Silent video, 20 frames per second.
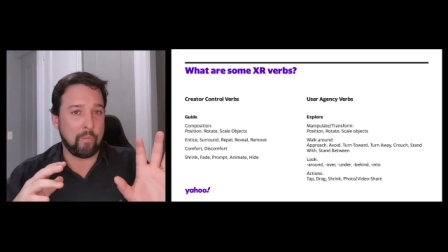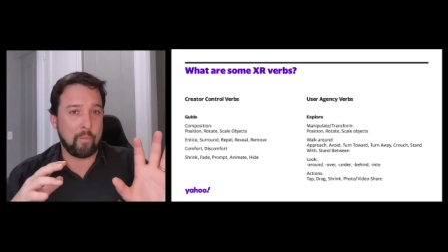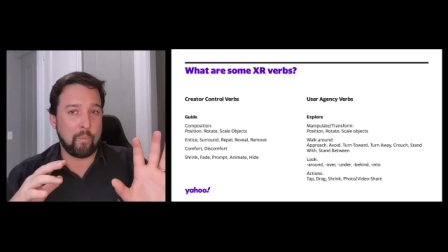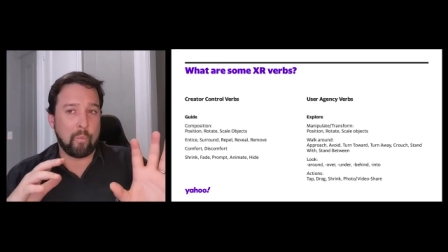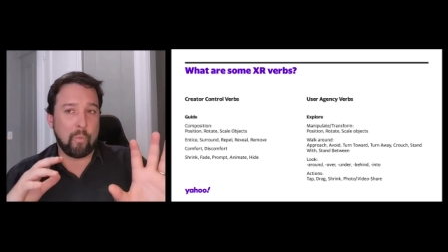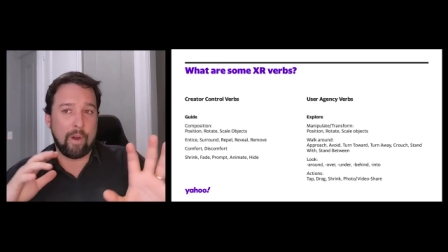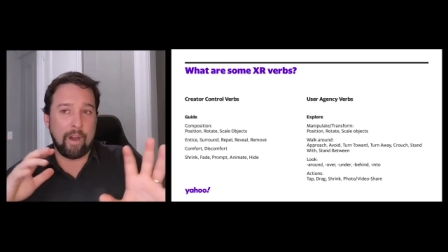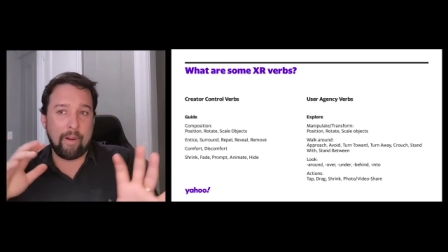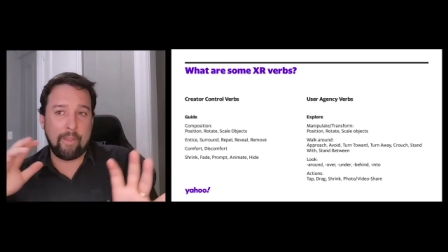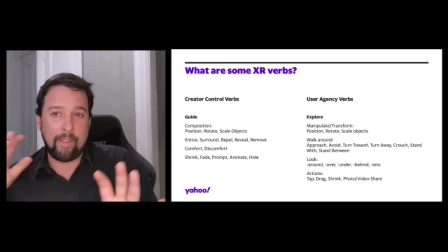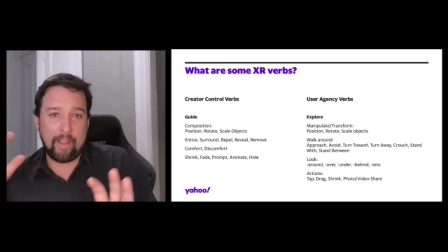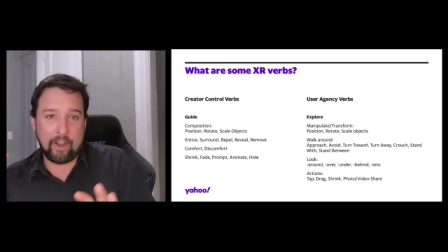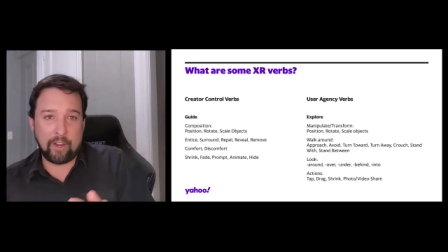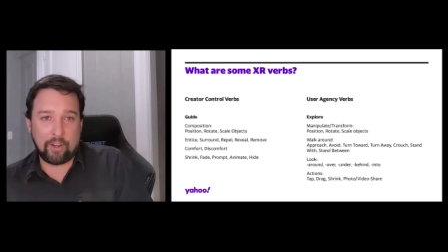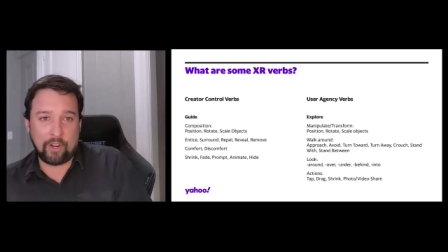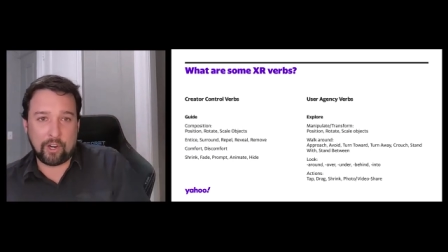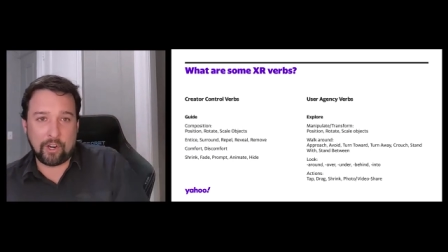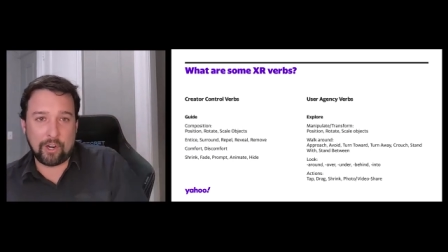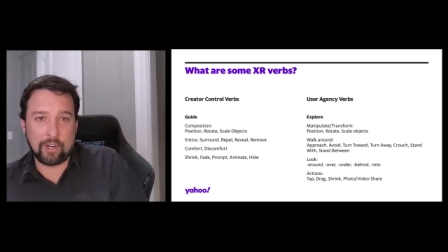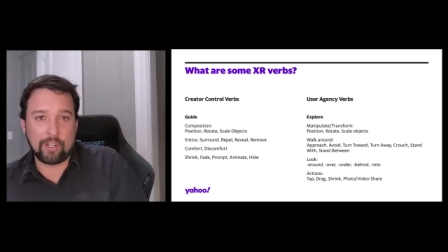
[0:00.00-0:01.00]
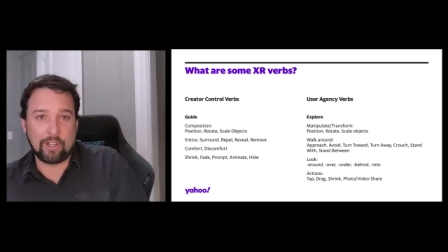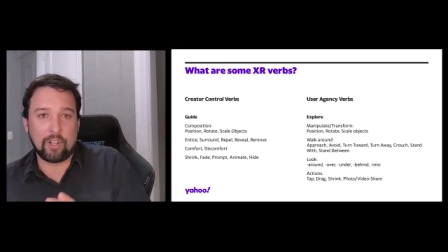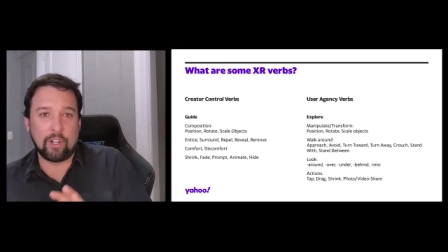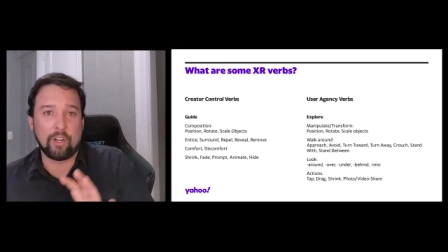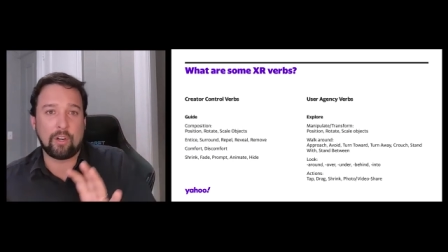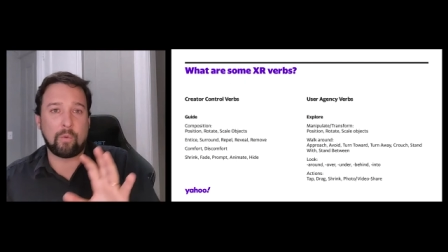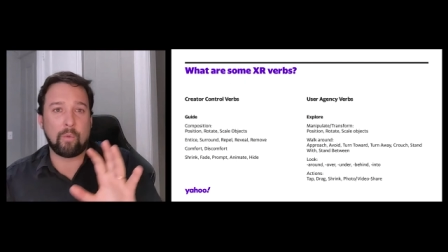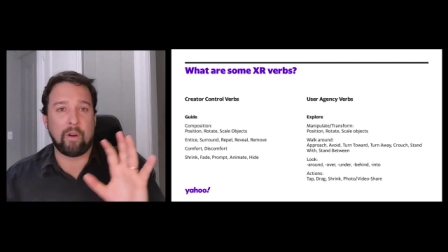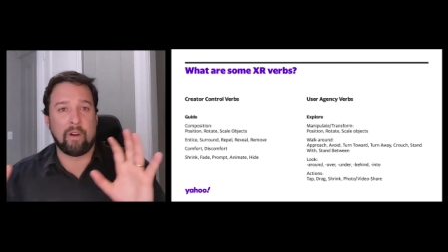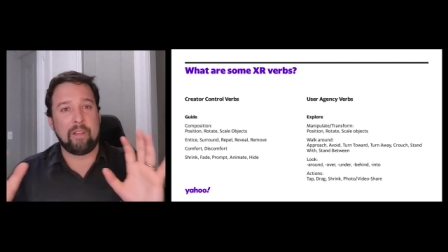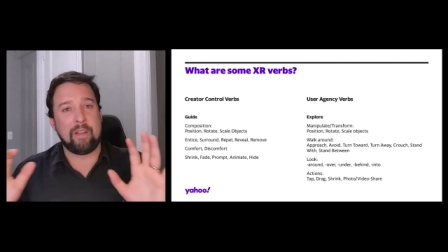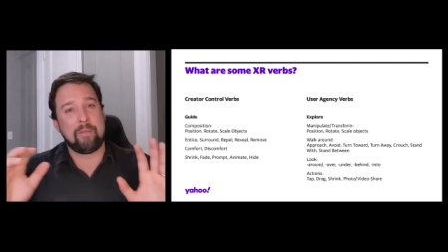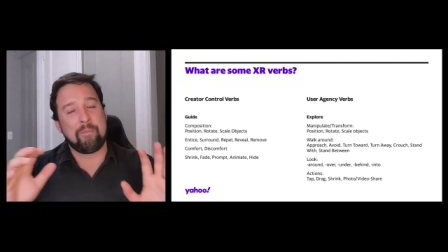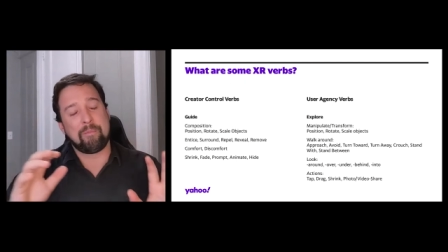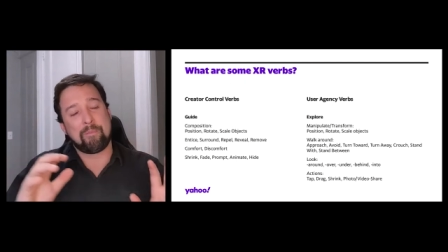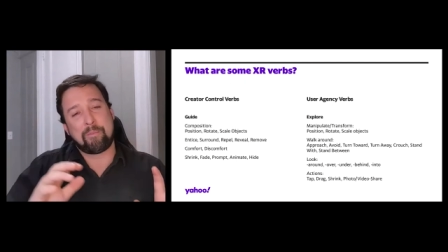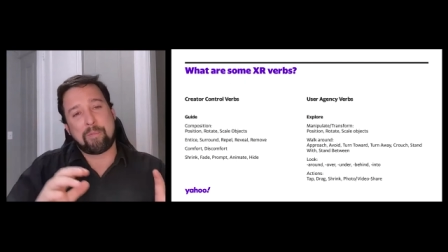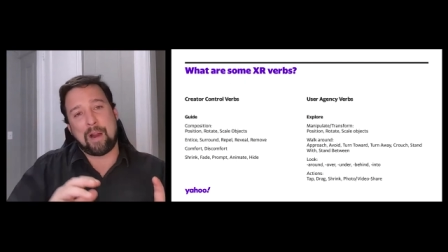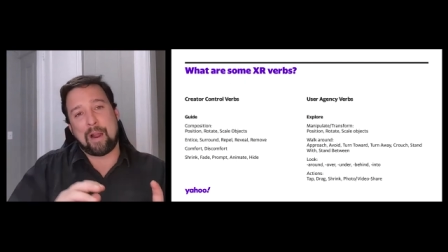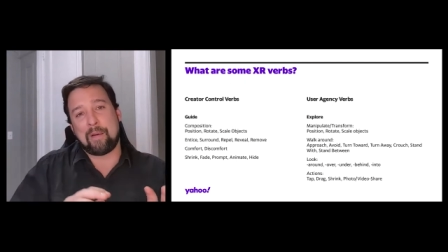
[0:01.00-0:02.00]
where they could look, where they
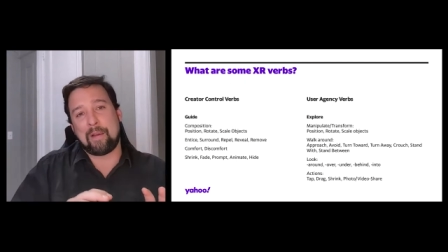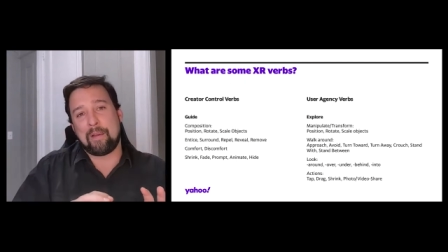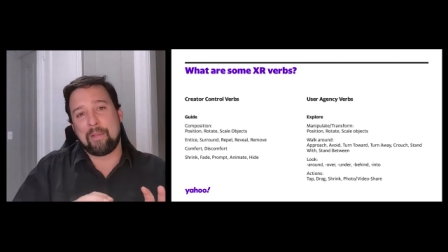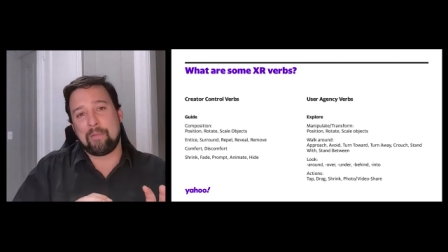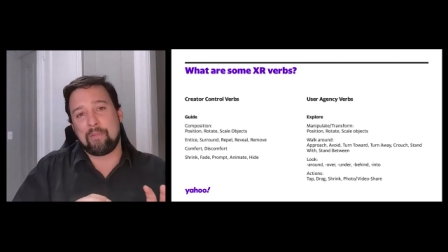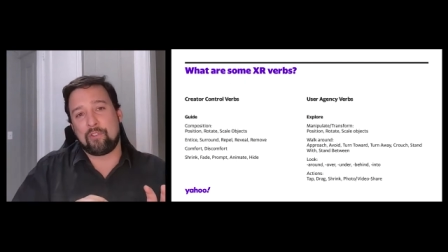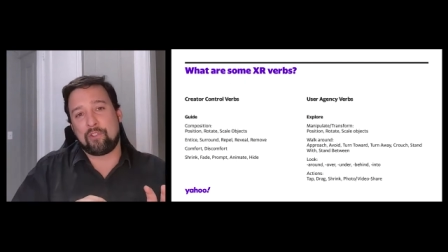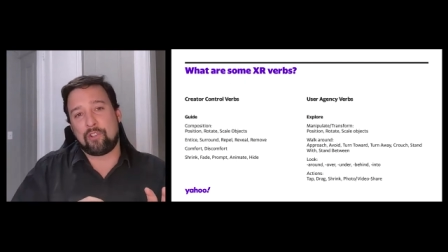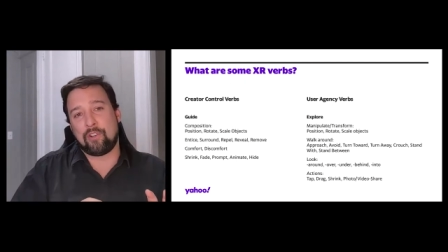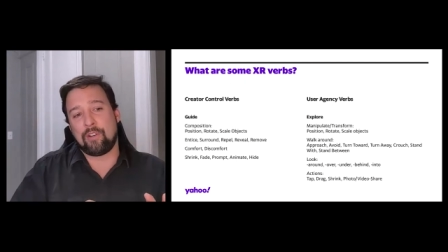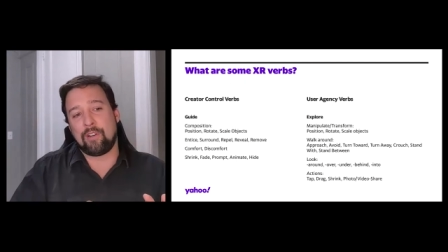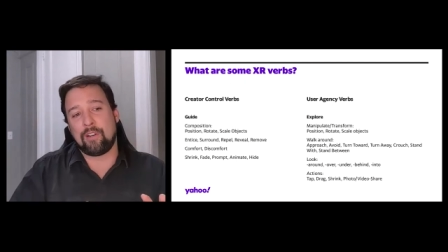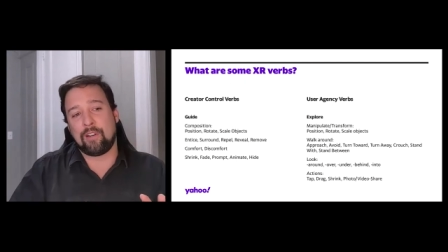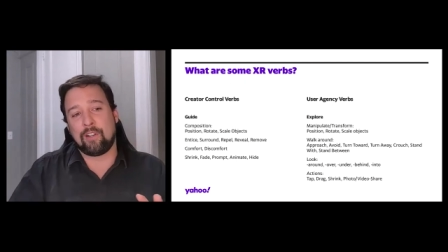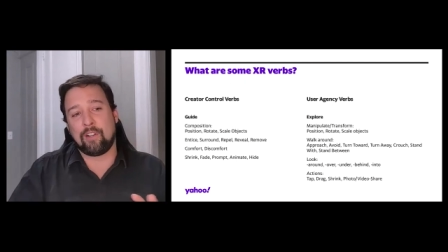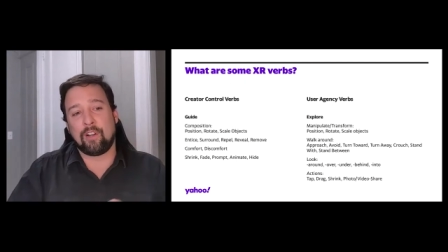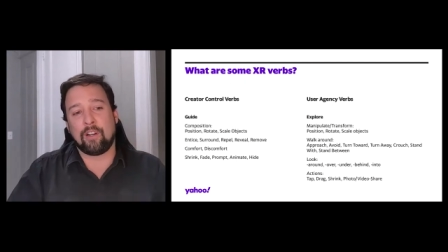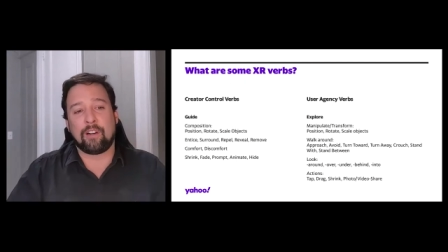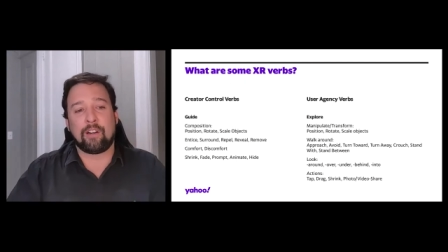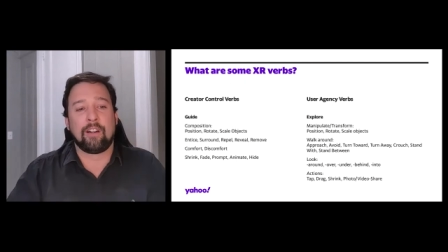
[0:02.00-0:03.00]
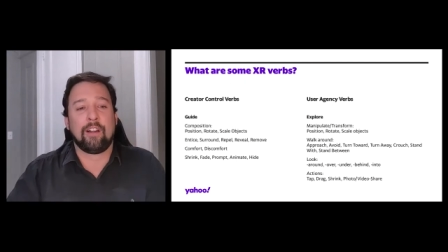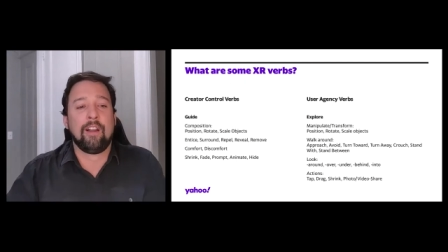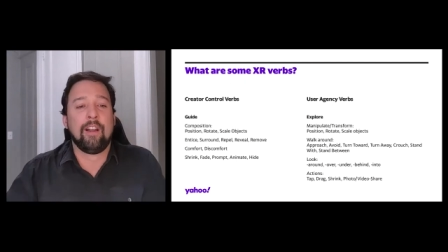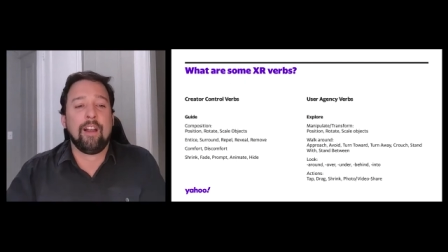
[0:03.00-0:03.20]
probably shouldn't look.